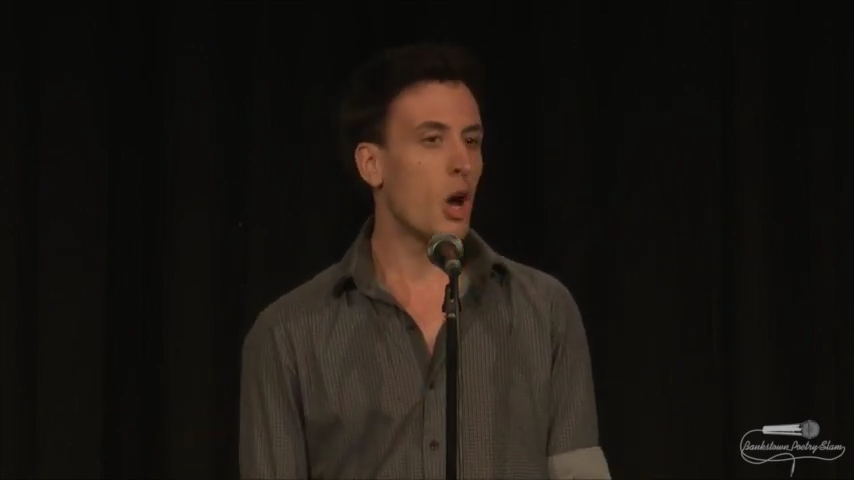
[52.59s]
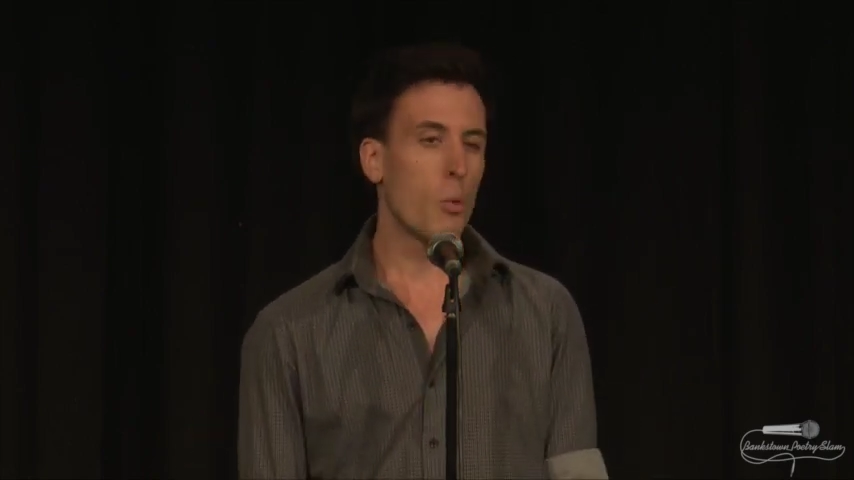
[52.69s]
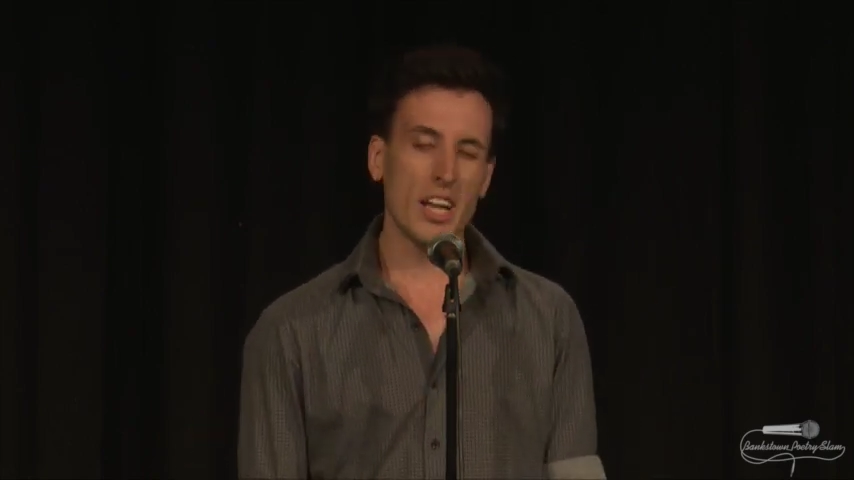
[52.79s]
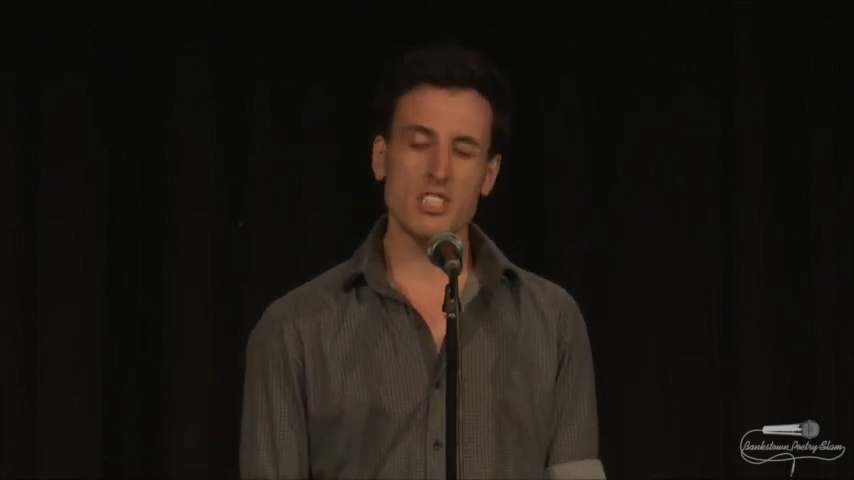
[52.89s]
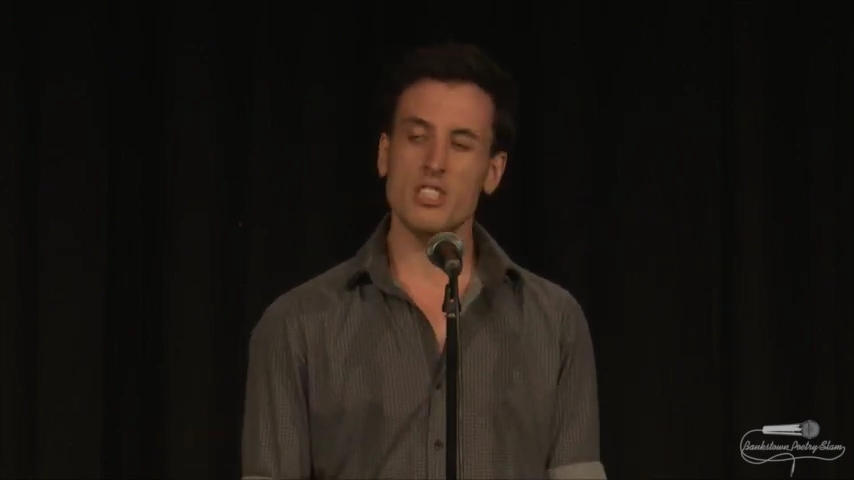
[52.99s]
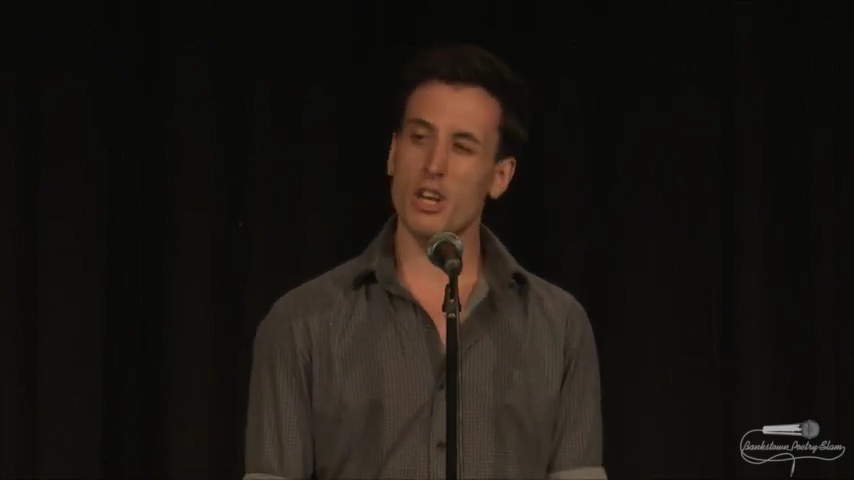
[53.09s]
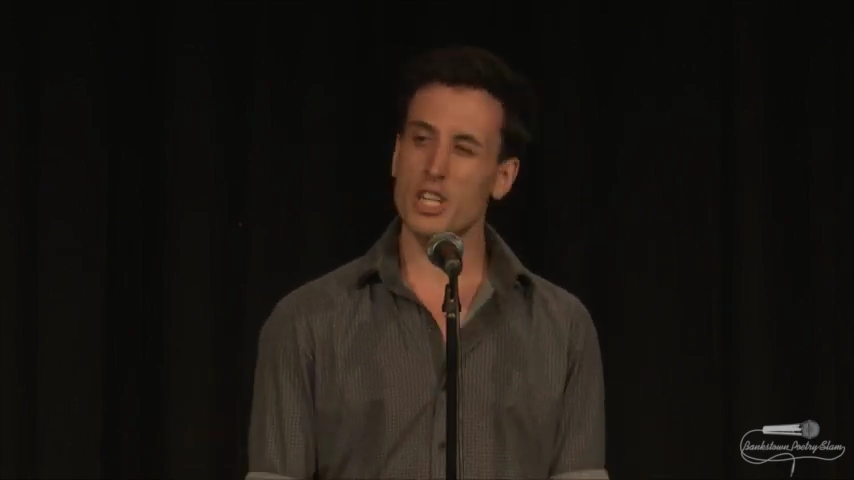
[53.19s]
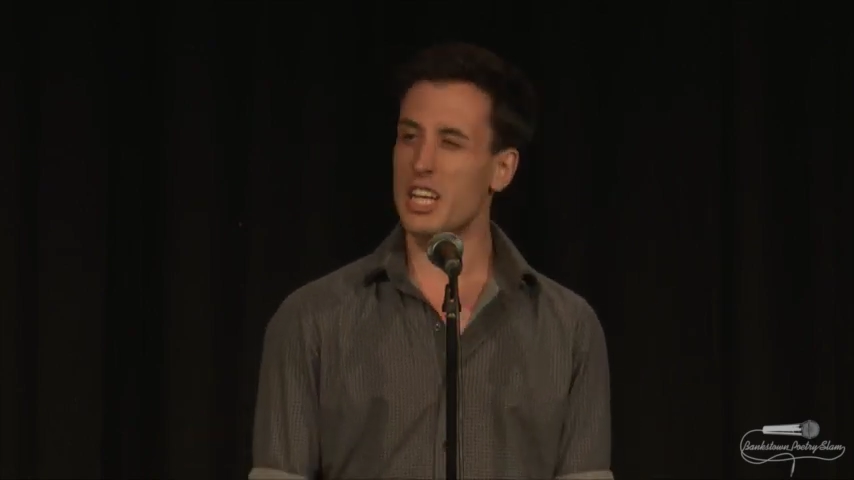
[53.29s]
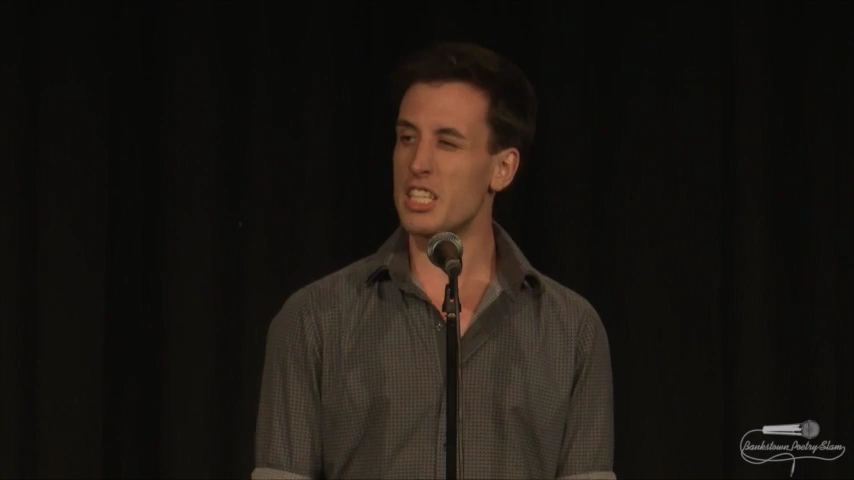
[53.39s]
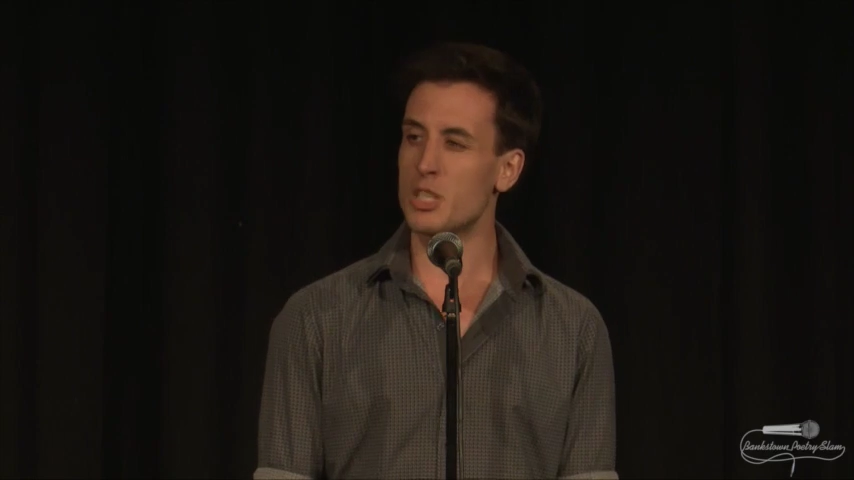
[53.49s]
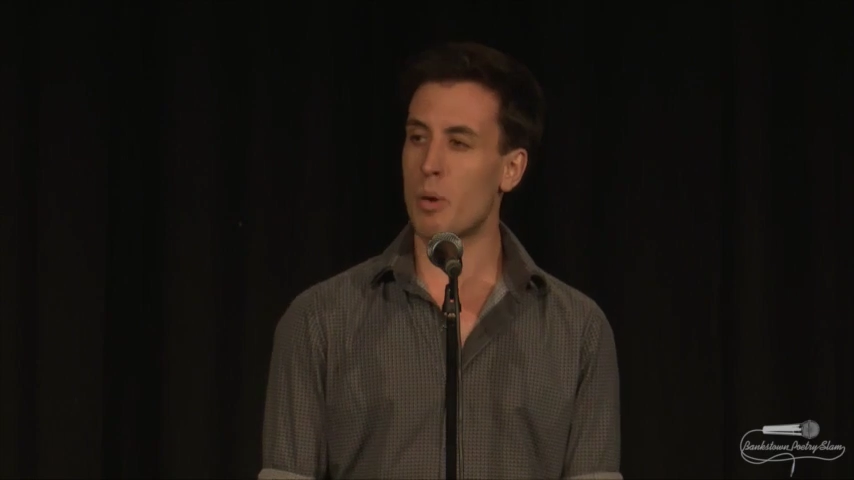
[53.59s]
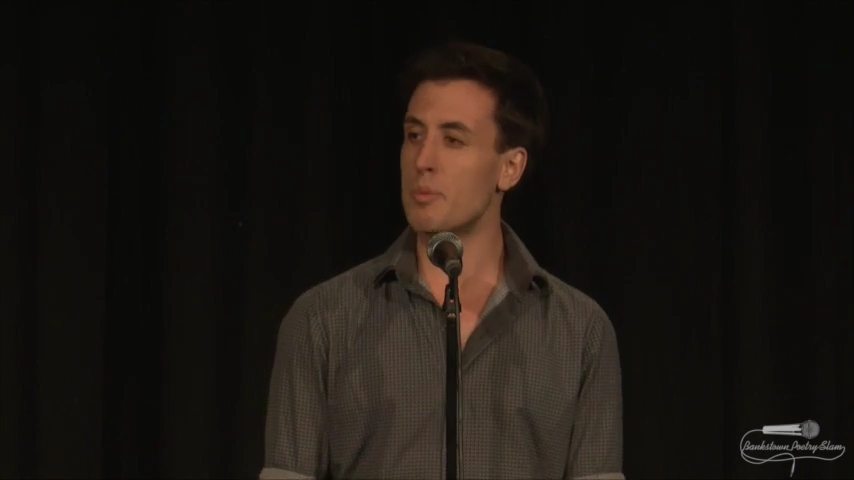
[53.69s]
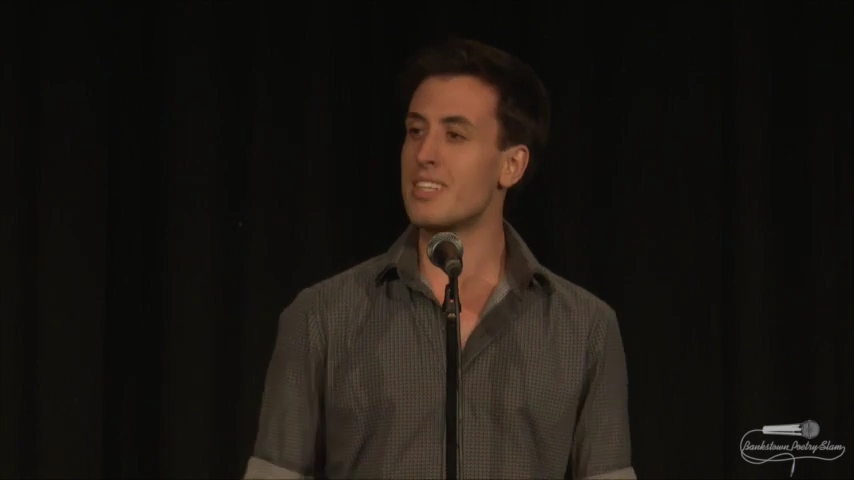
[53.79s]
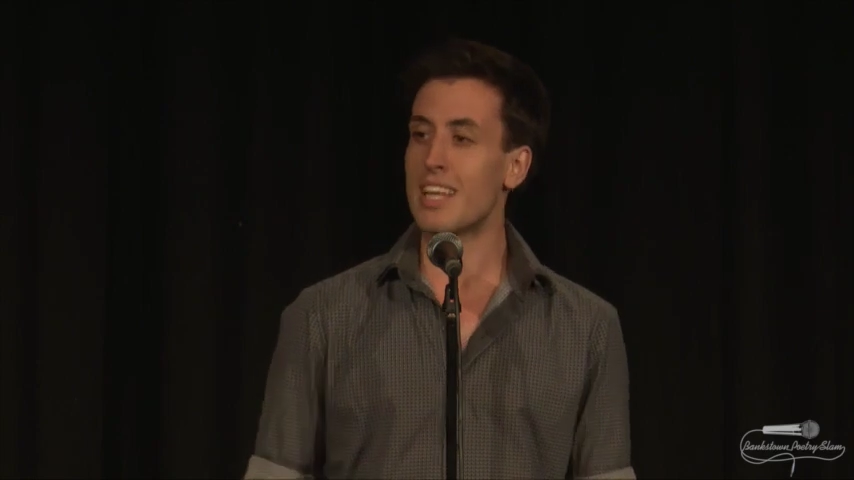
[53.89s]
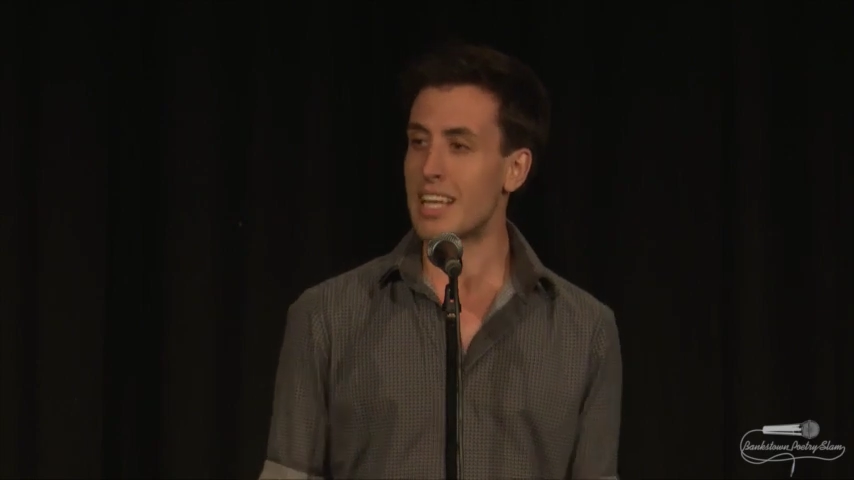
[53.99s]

Why does the search engine want me to